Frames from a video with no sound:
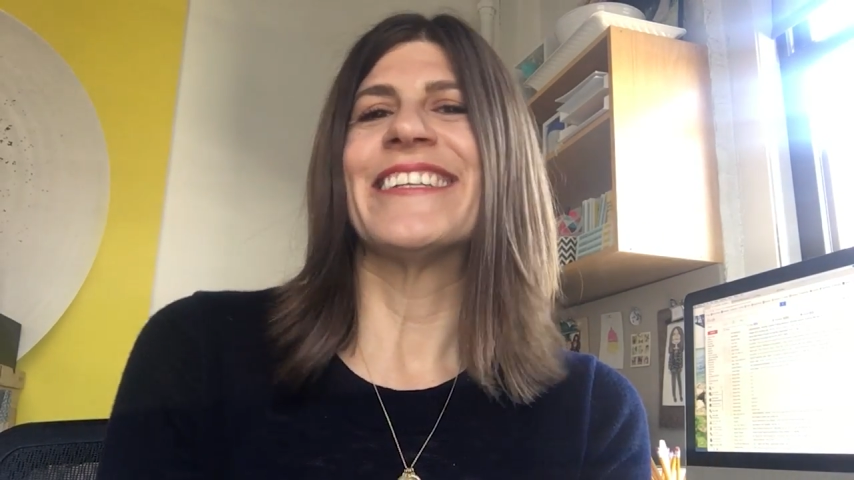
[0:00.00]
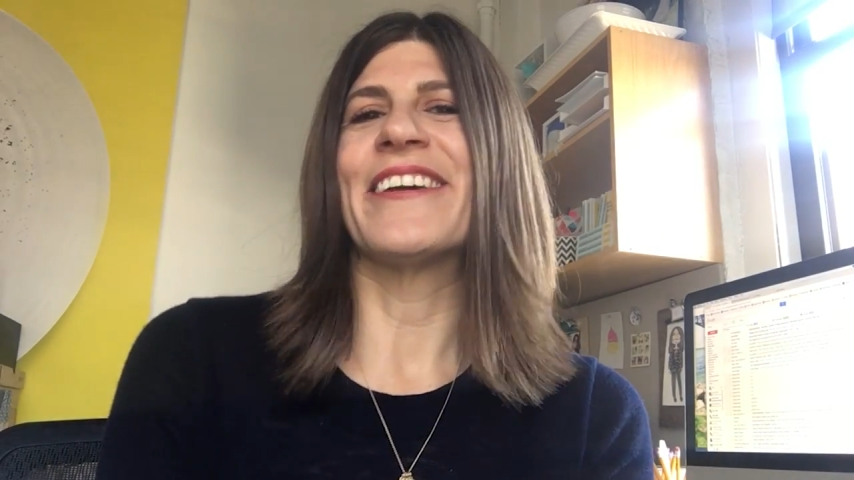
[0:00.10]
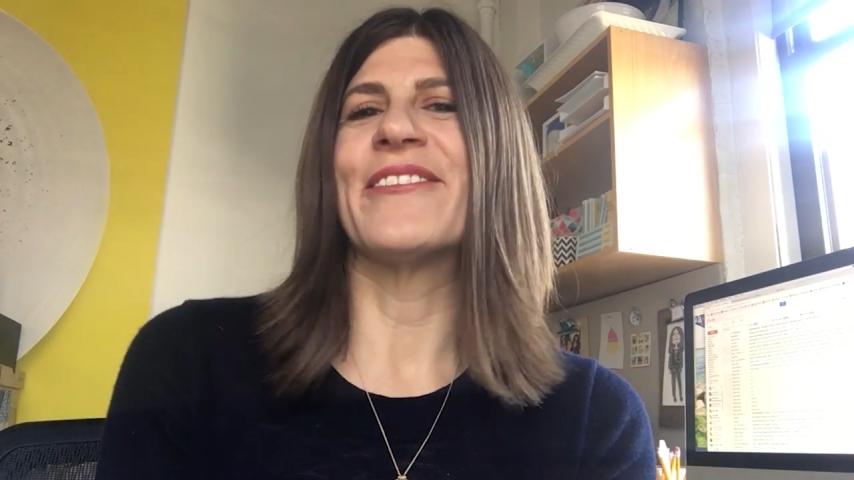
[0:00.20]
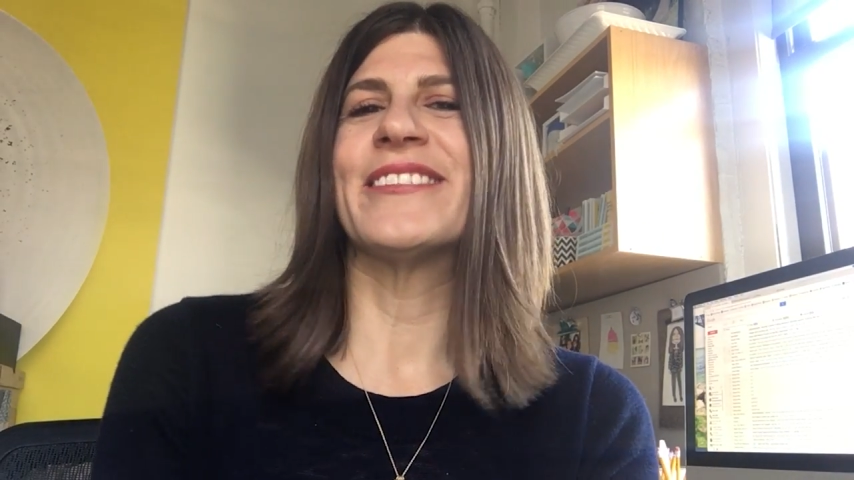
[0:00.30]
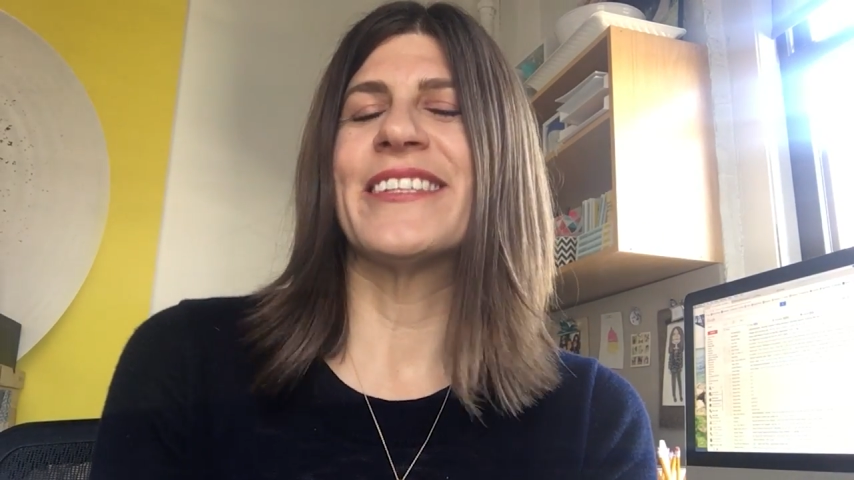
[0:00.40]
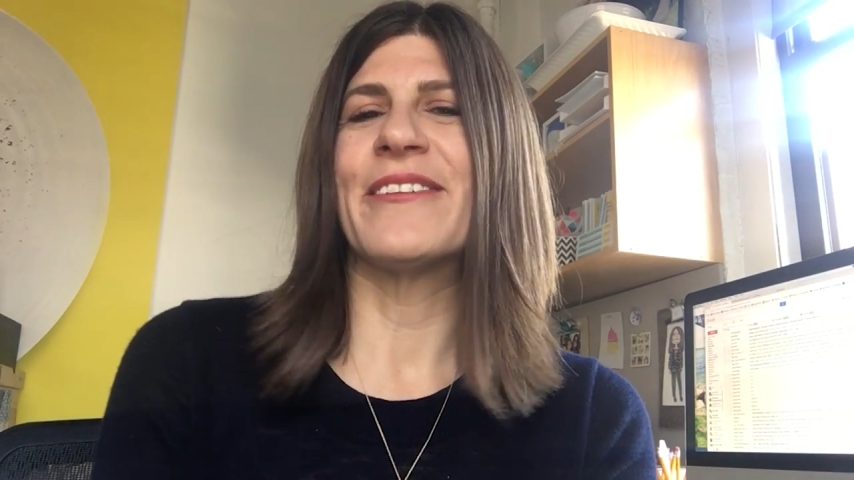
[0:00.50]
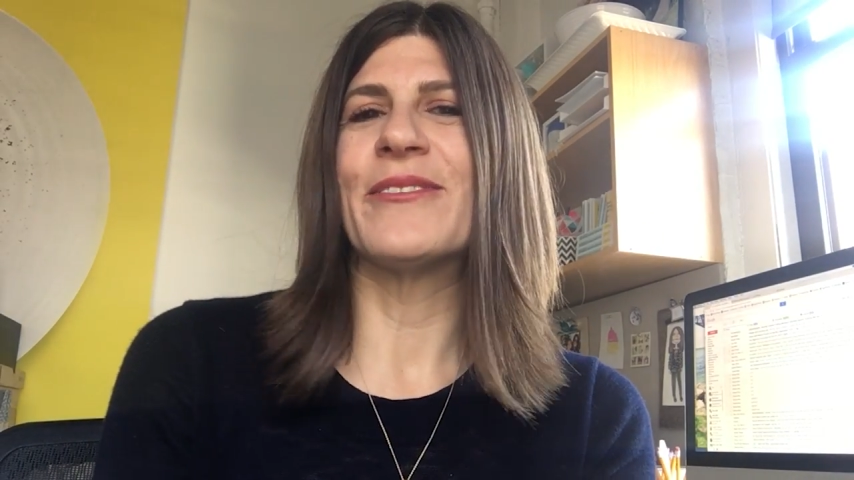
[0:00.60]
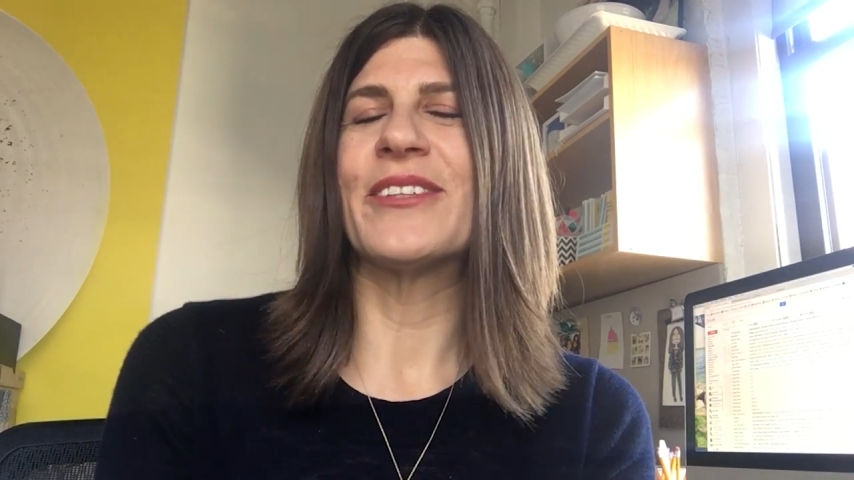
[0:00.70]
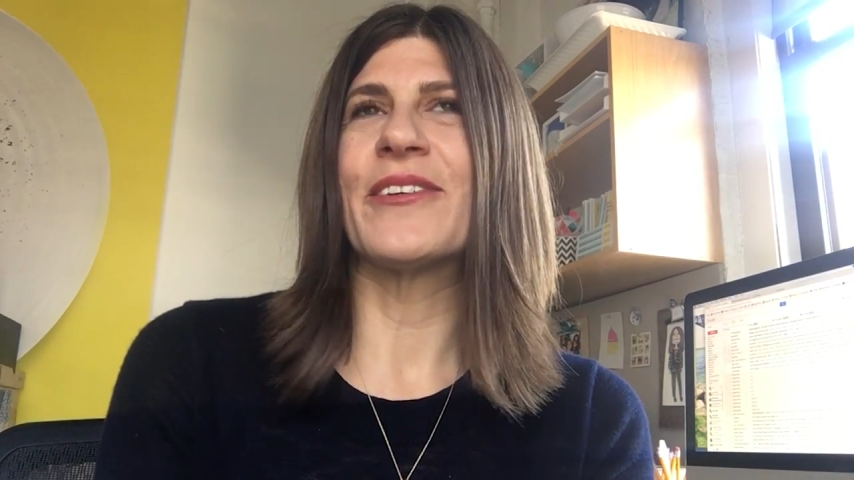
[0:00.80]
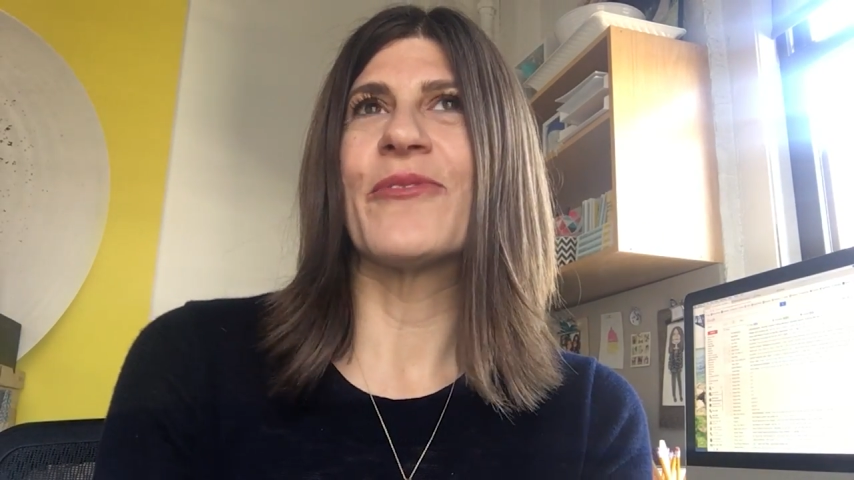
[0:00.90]
It was, it
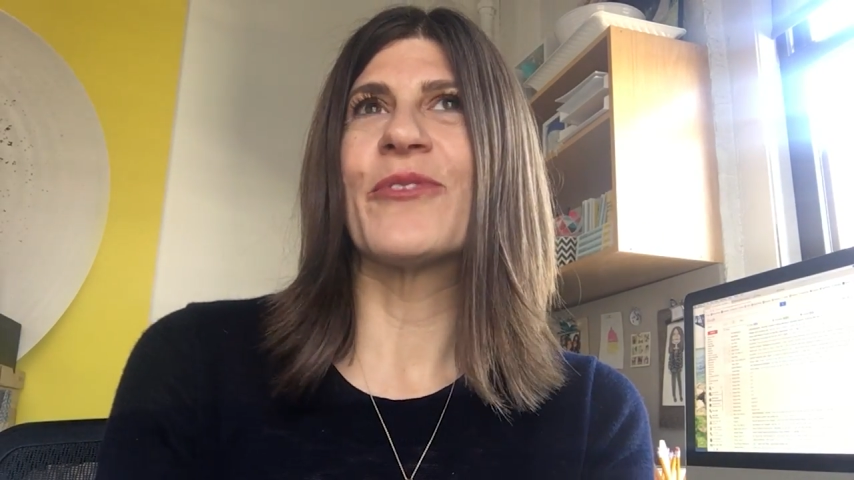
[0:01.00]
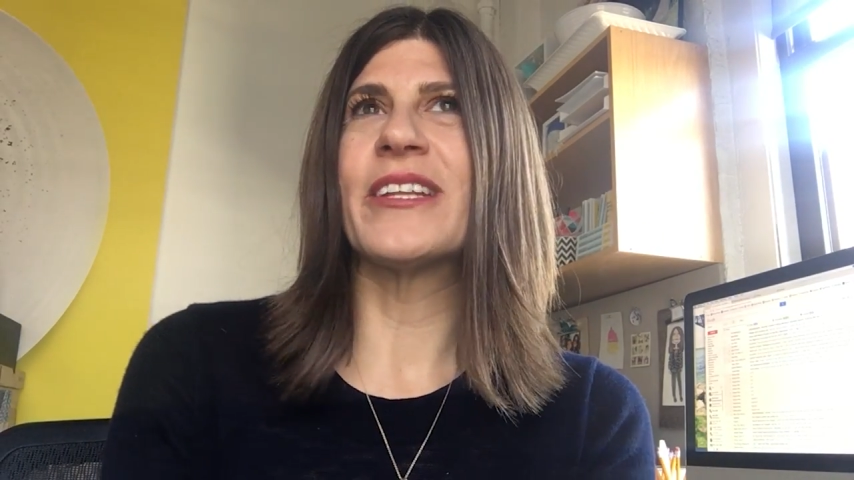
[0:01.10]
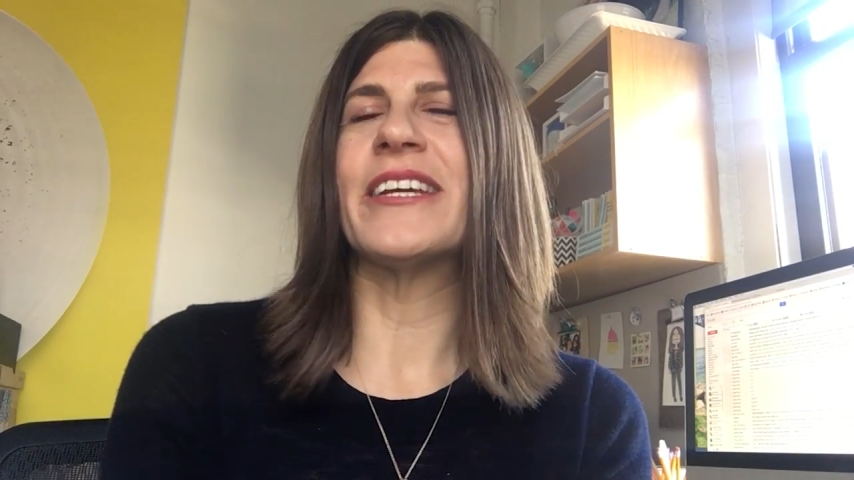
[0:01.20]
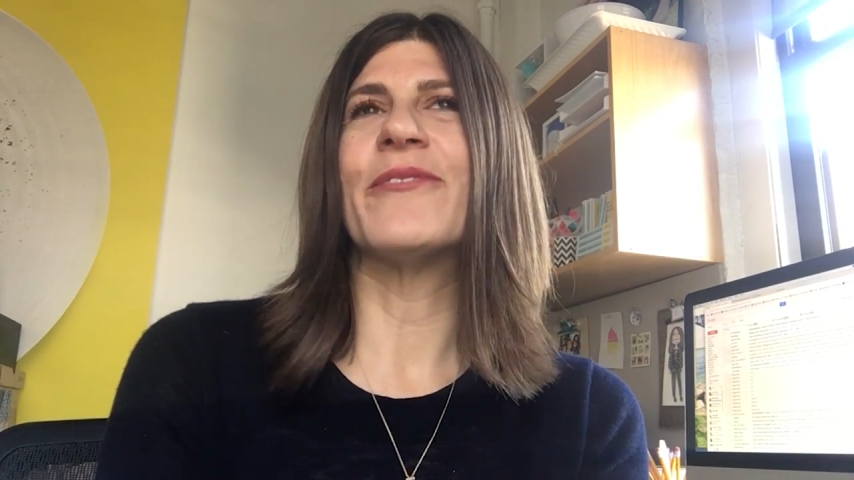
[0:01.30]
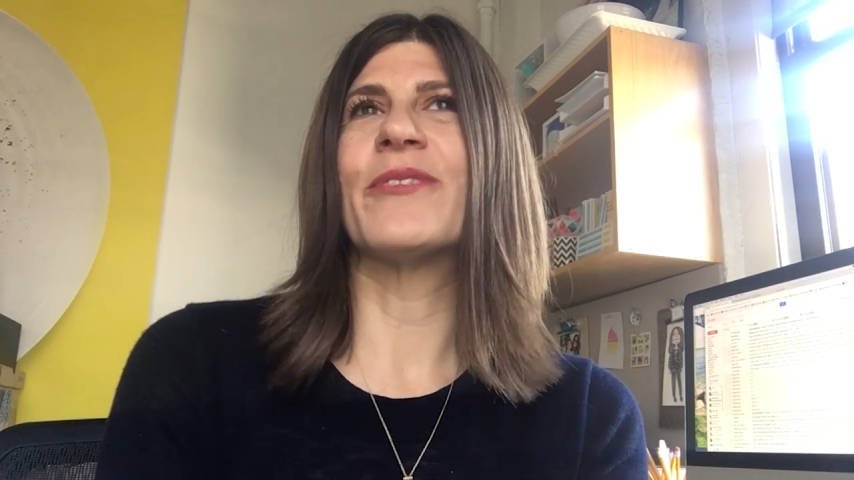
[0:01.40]
was a really,